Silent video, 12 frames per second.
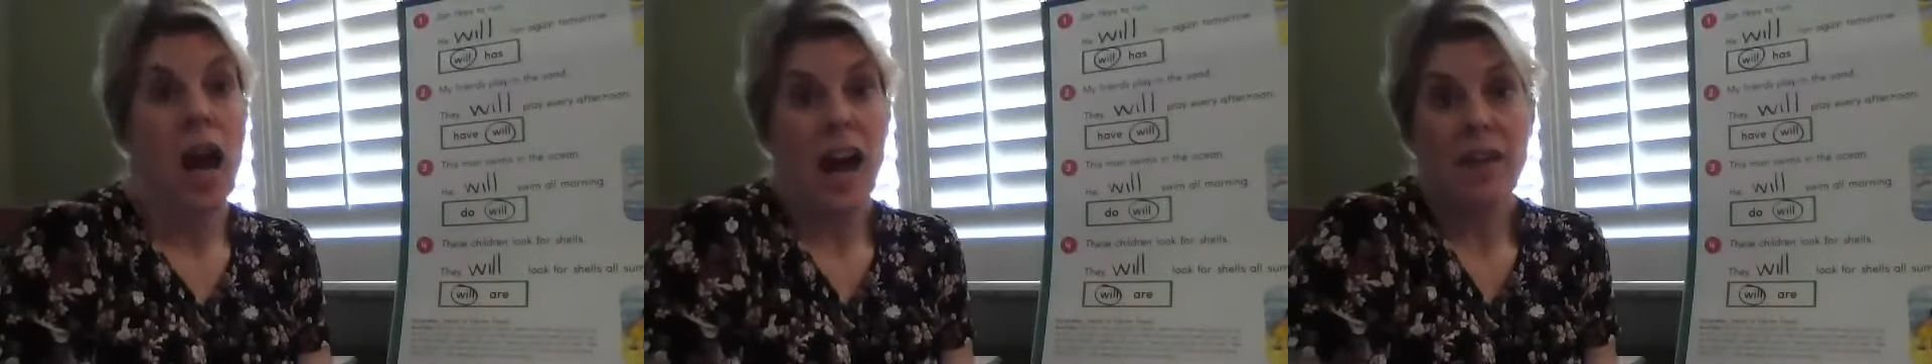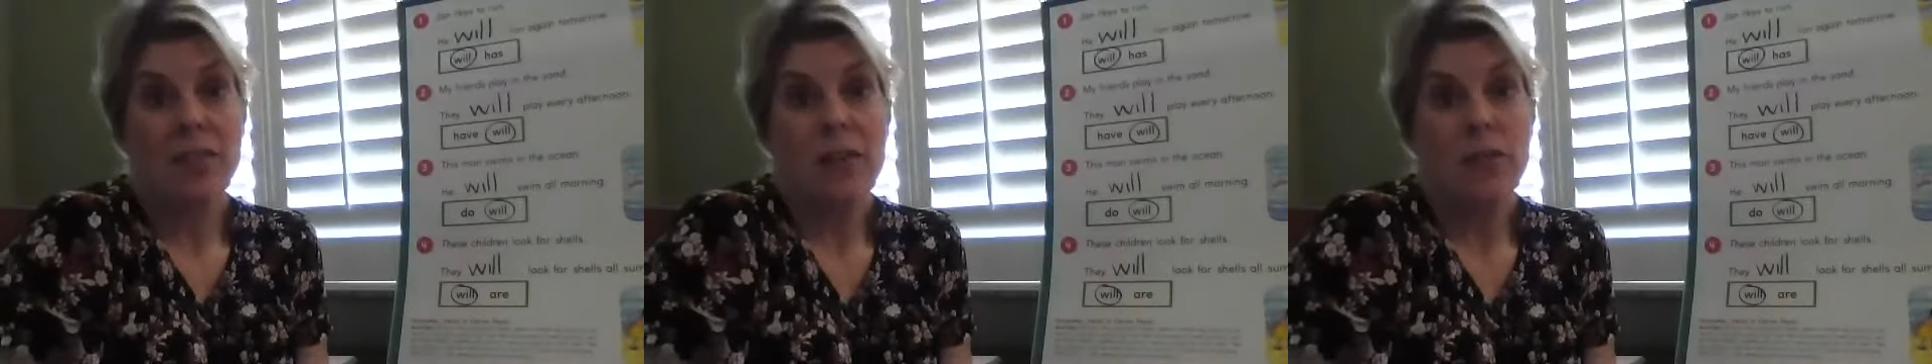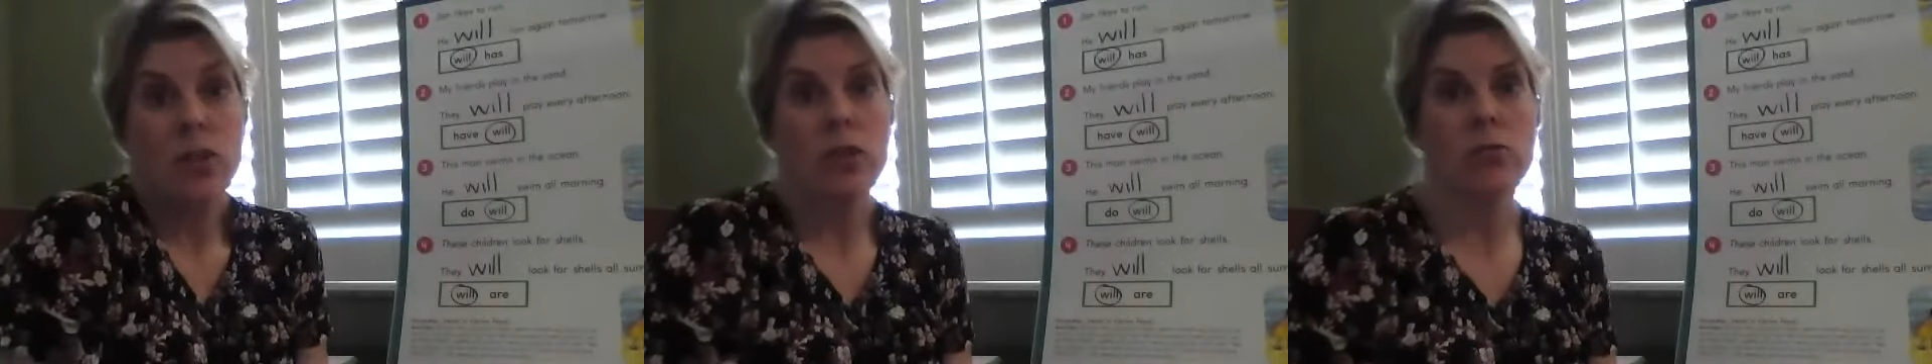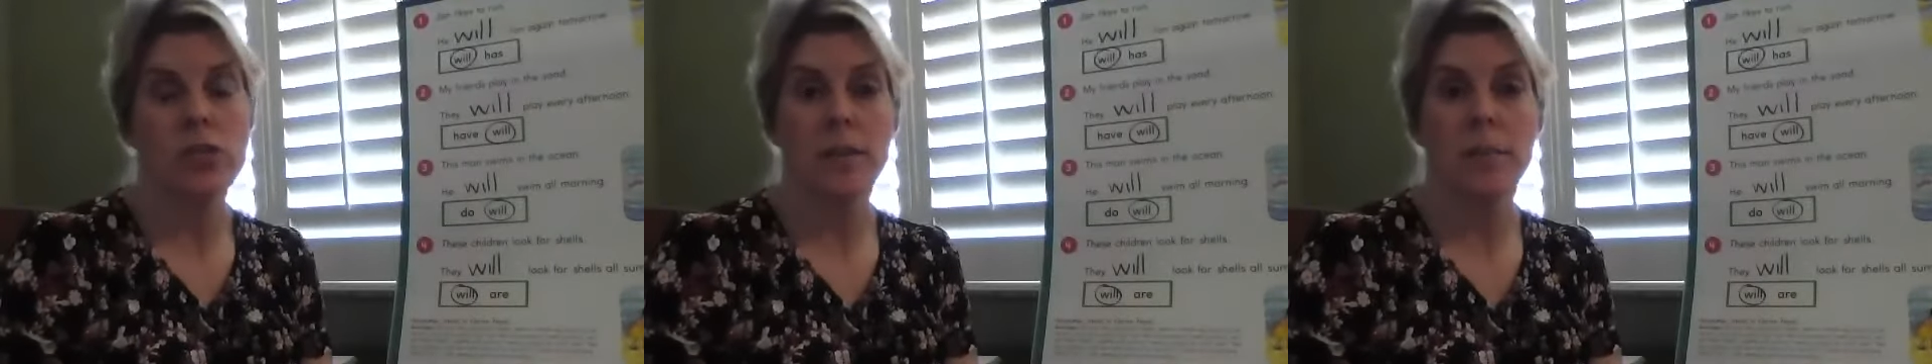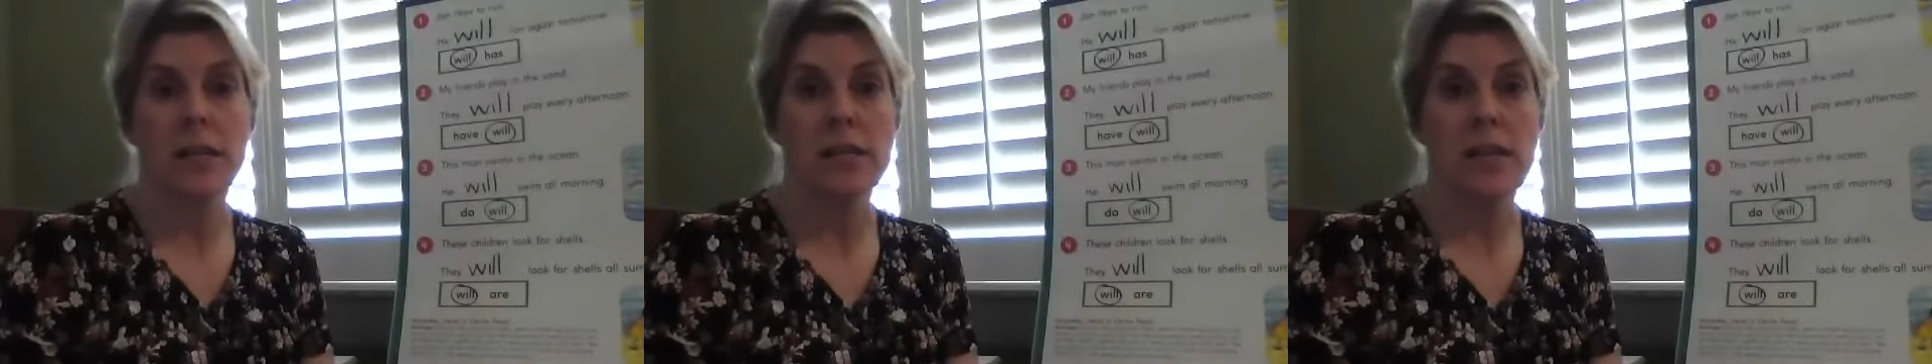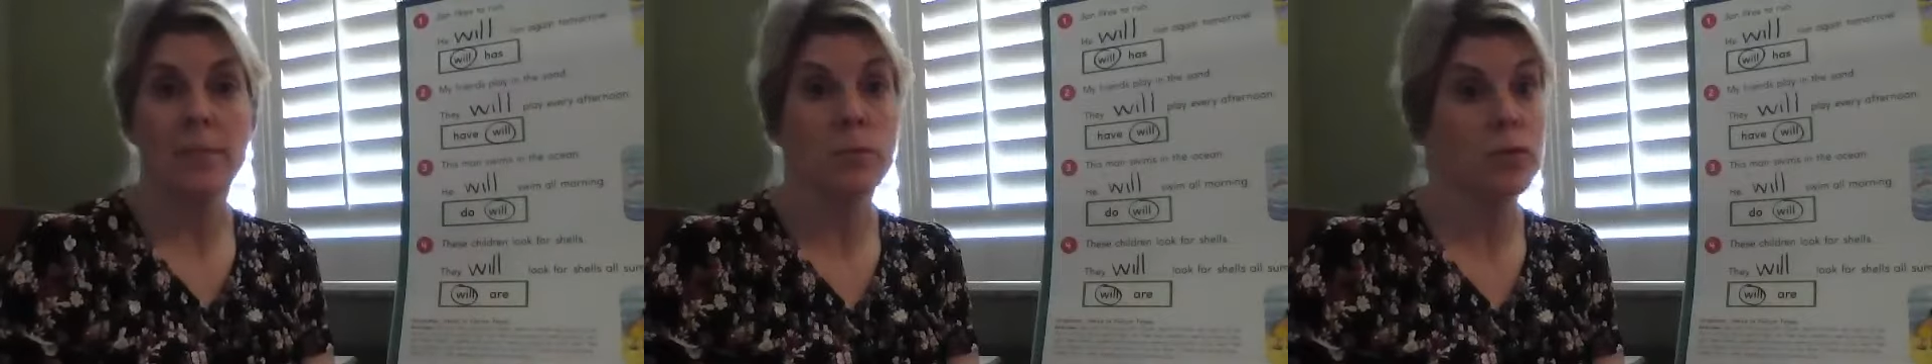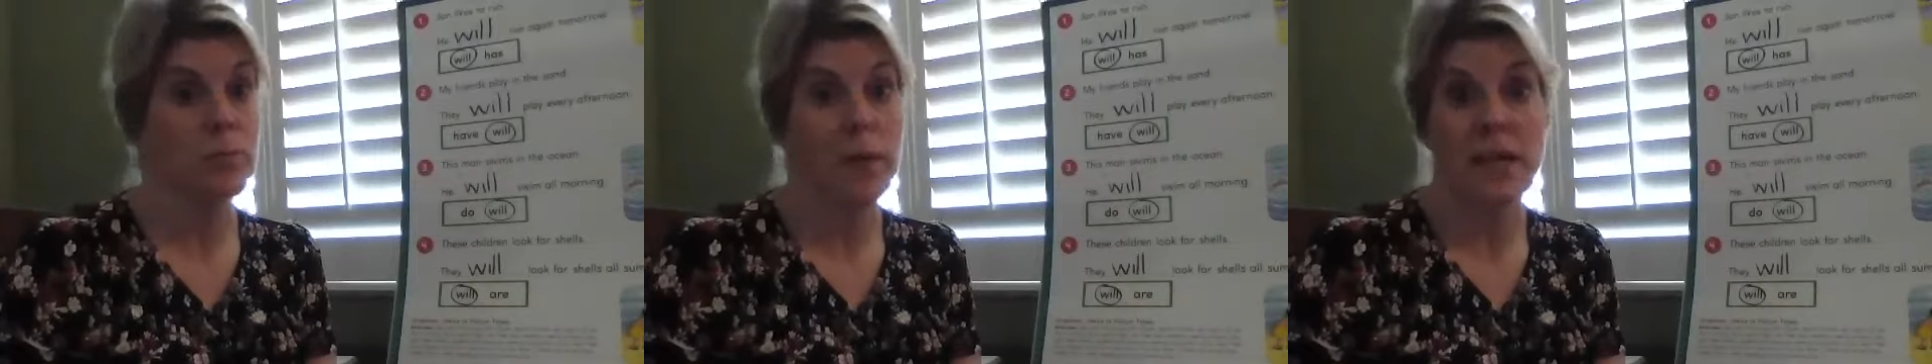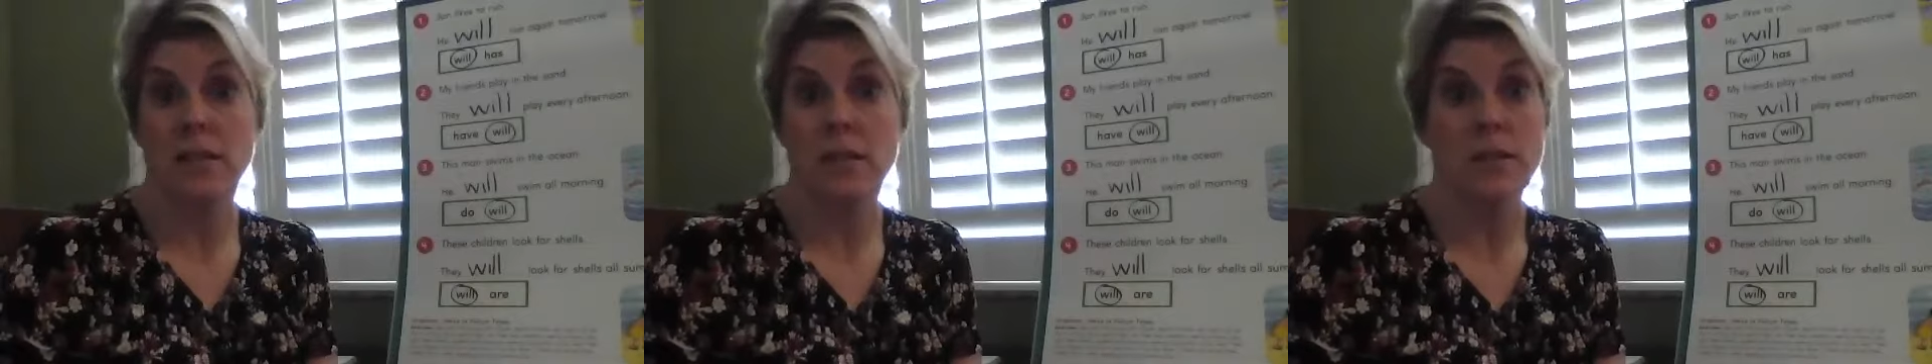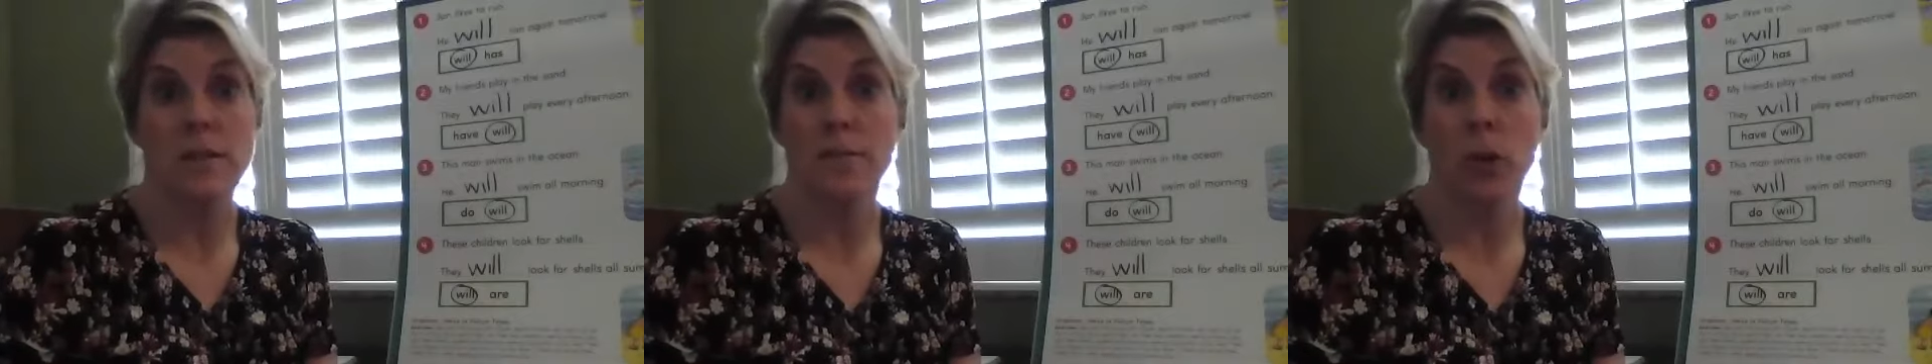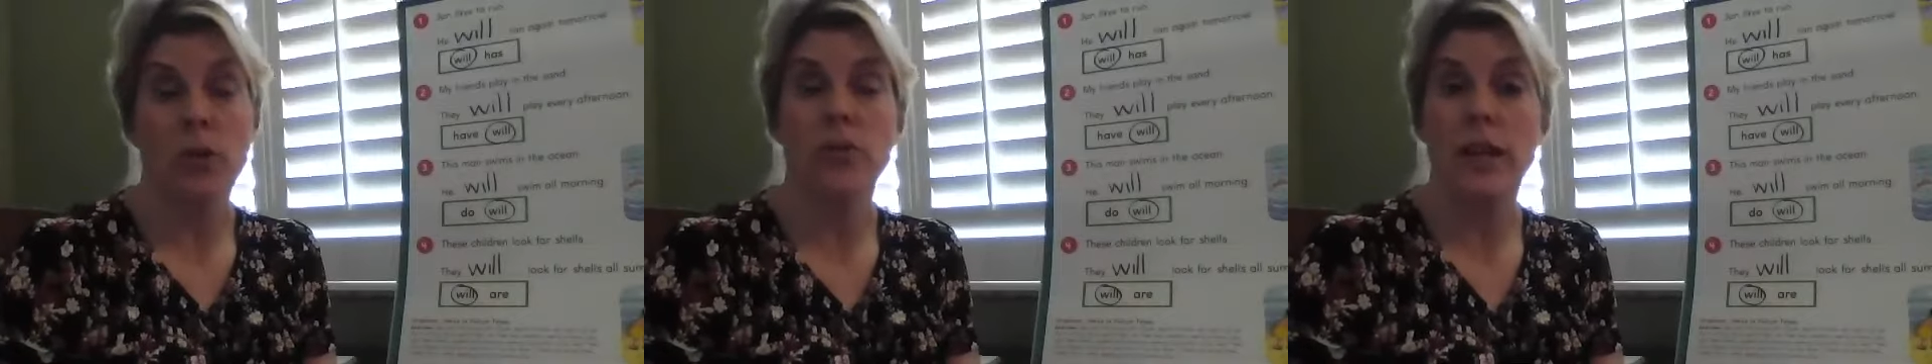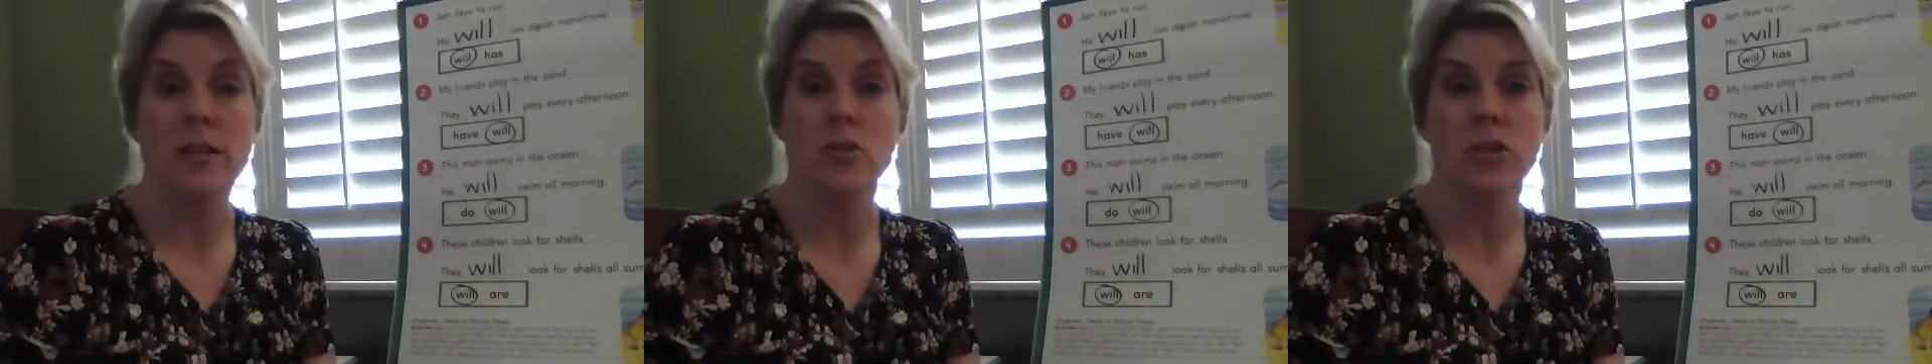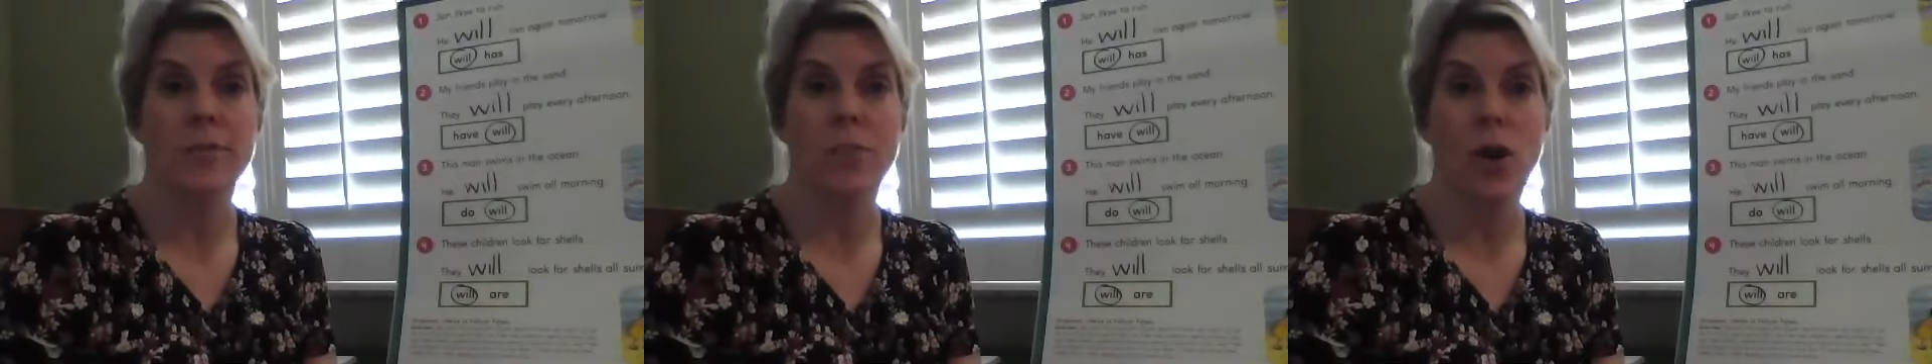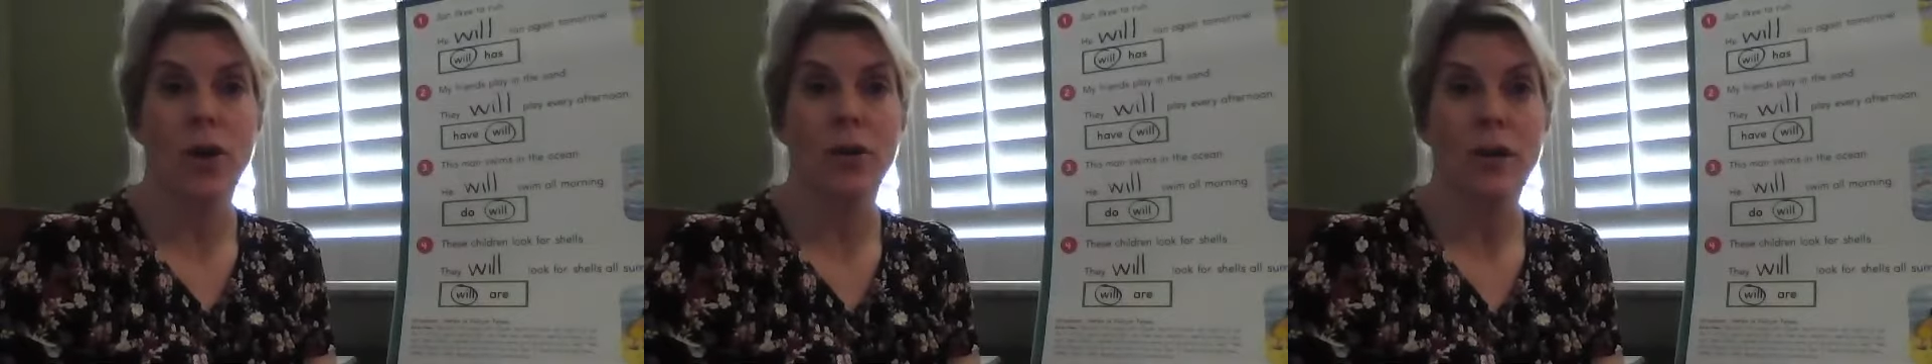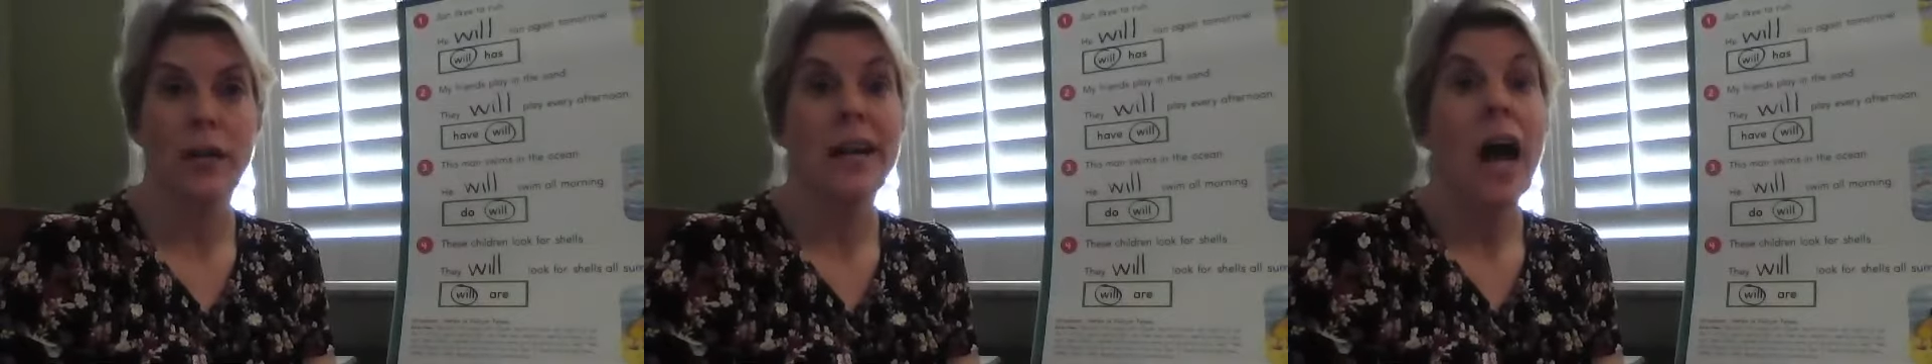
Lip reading: I've given you some examples. My son's birthday is tomorrow.